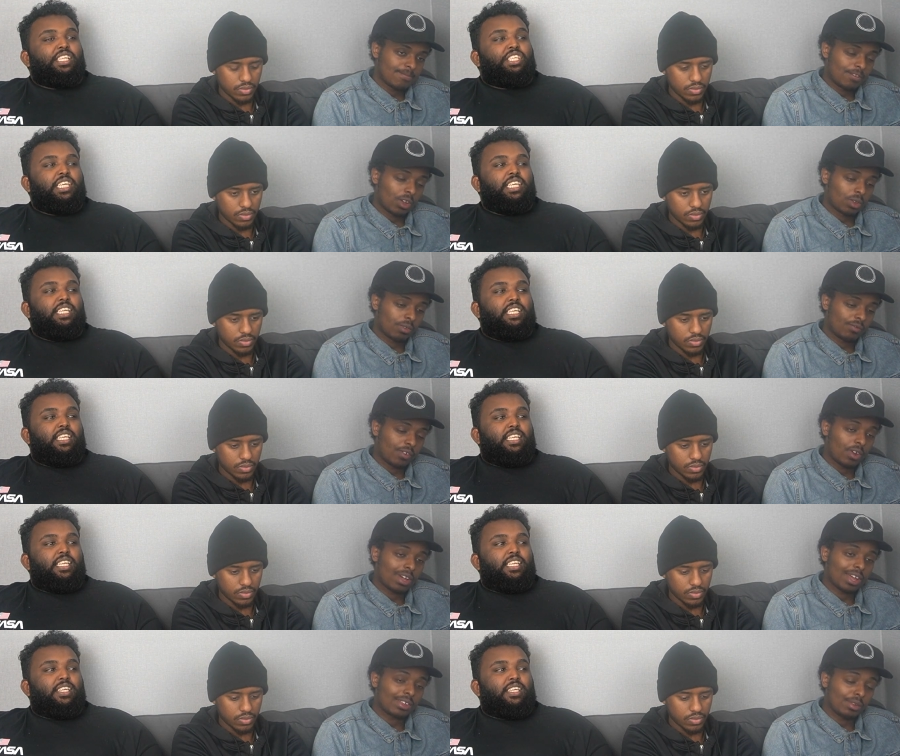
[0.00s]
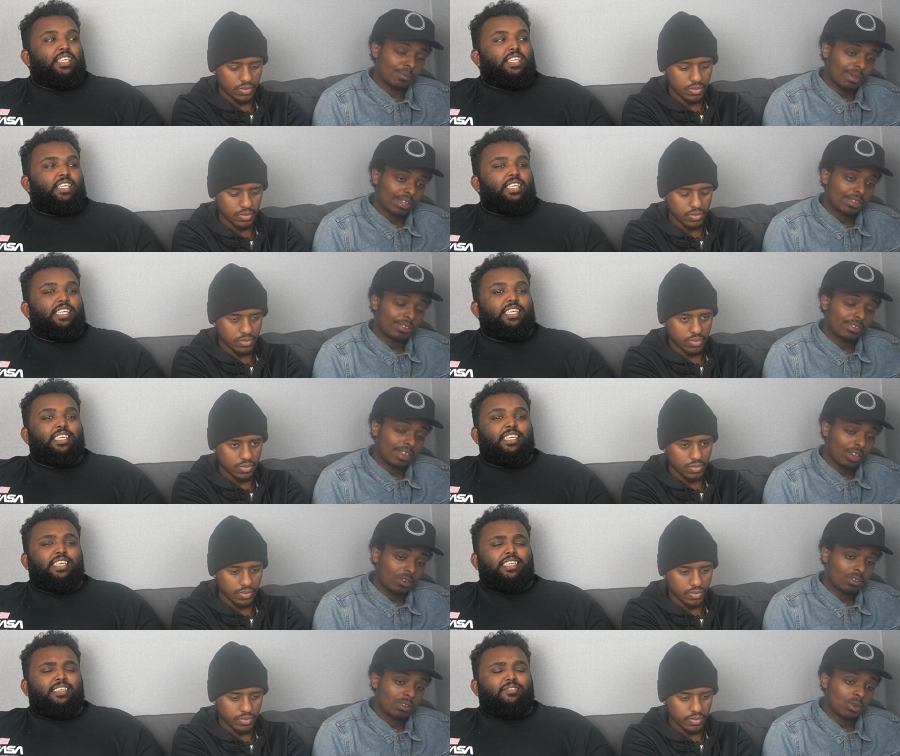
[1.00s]
Speaker 1: Floch, Jean,
Speaker 2: Floch has his mind set
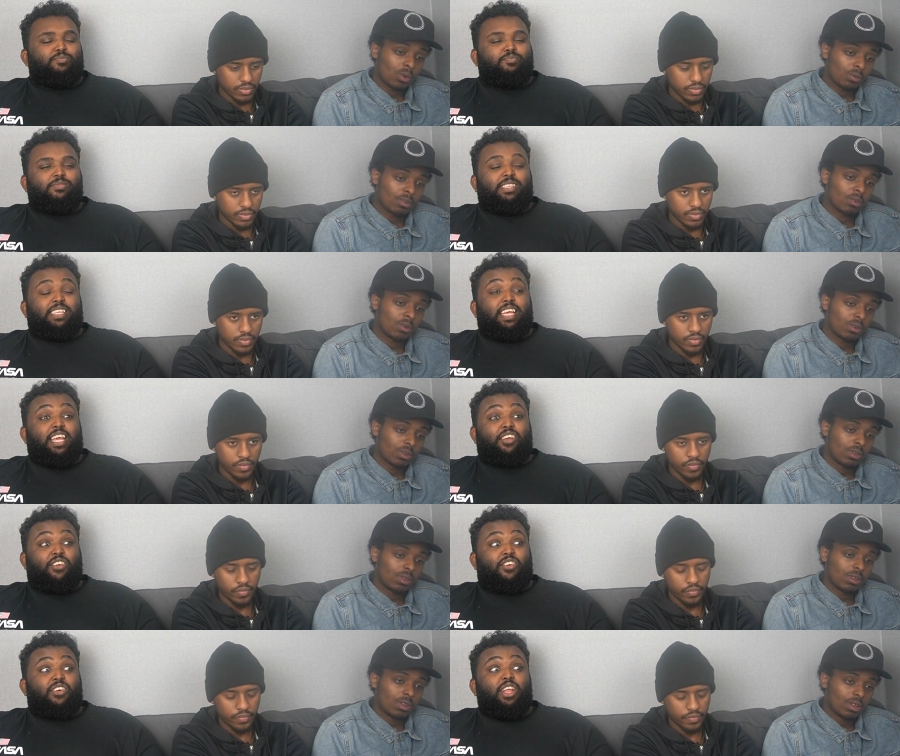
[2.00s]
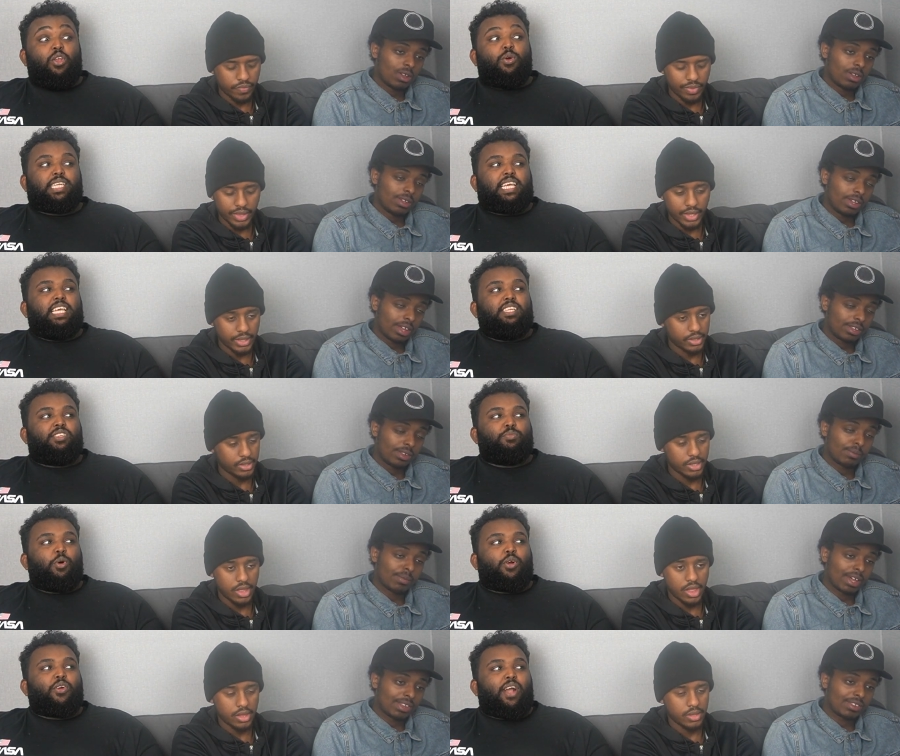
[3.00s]
on his goal, bro. He he looks like he has
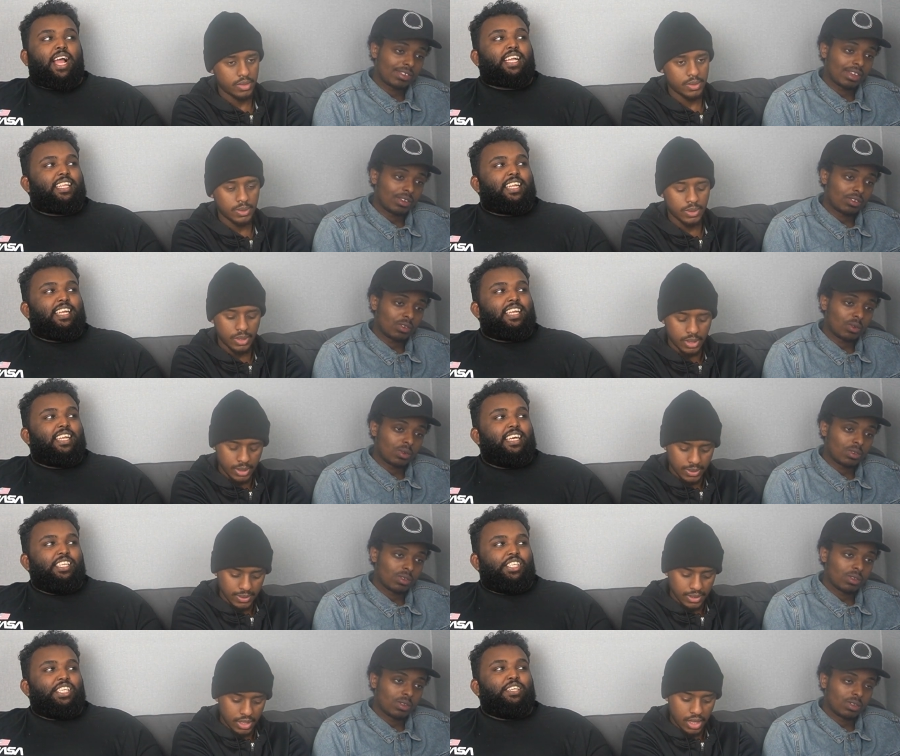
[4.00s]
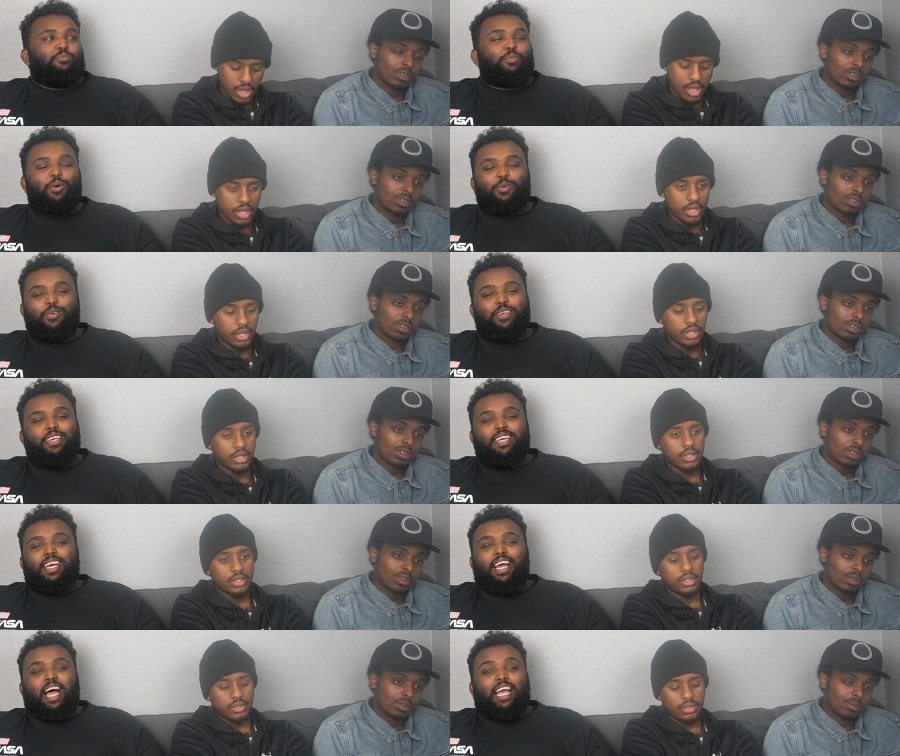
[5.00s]
his mind set on his goal.
Speaker 1: Jean, bro.
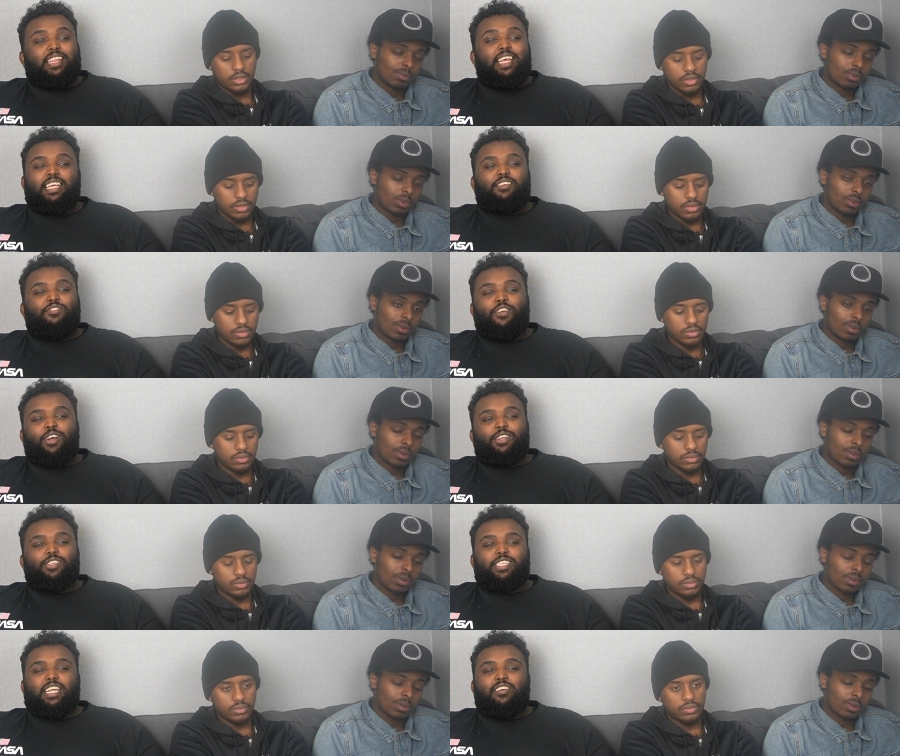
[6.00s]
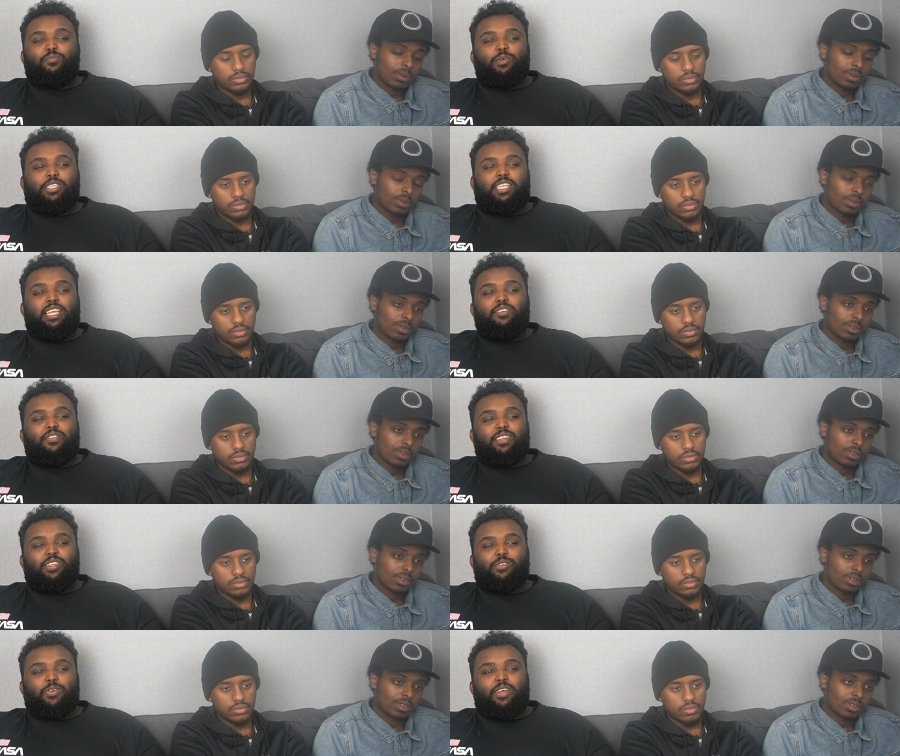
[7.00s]
I think Floch doesn't have much to live in
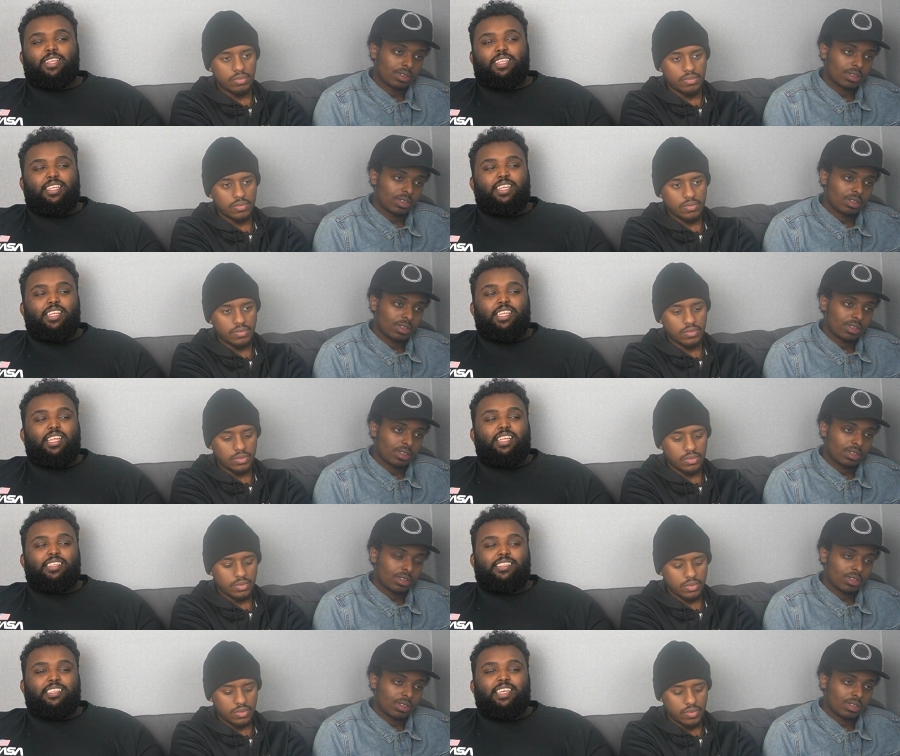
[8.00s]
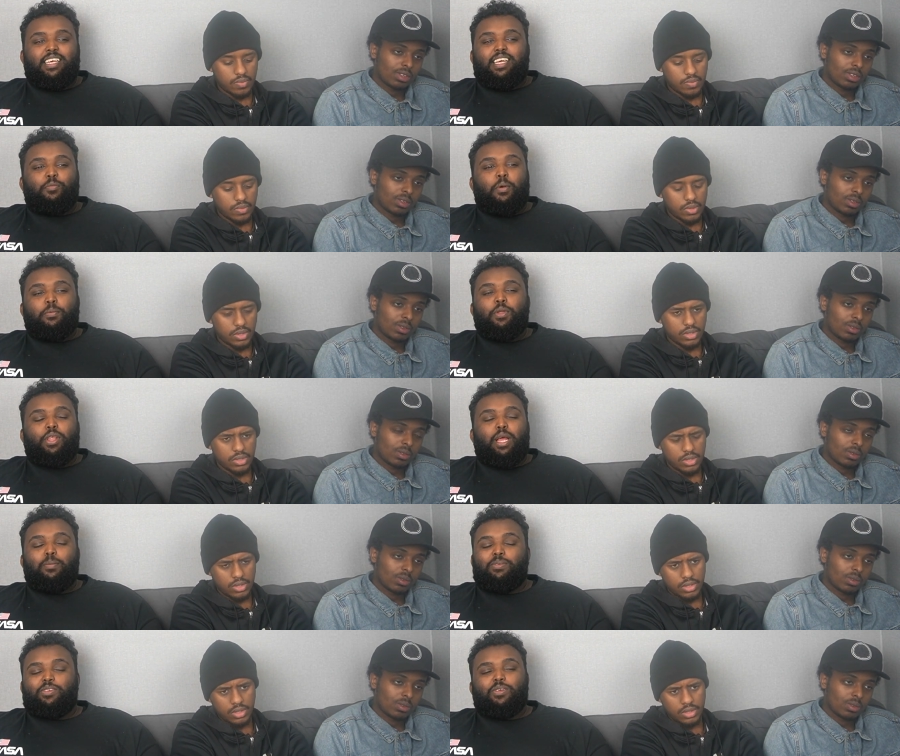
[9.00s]
this world. He's probably
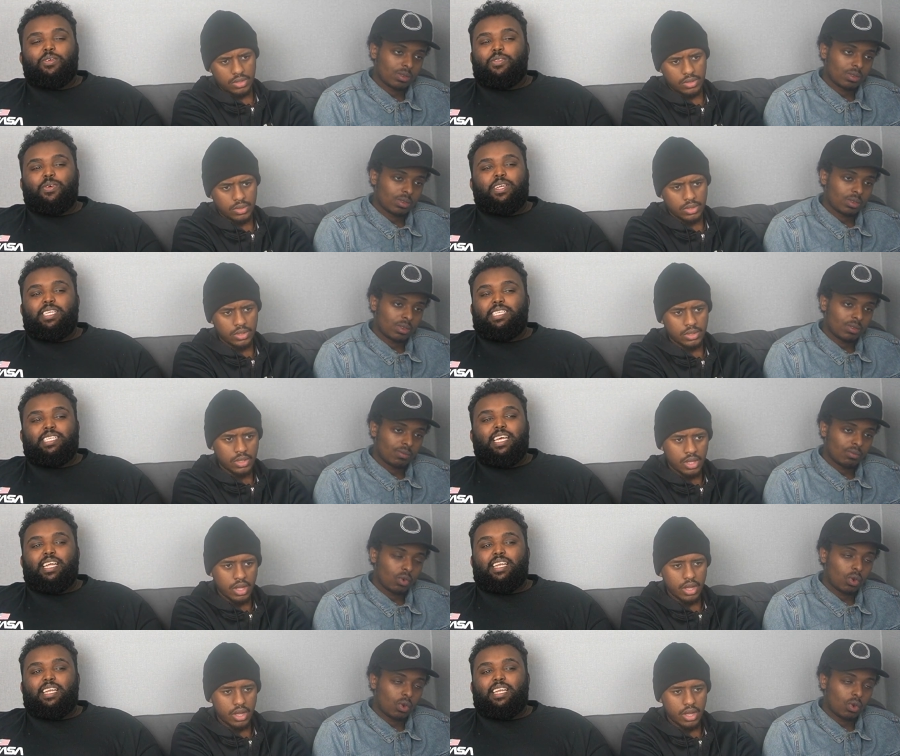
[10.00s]
another episode or two, and he's dead.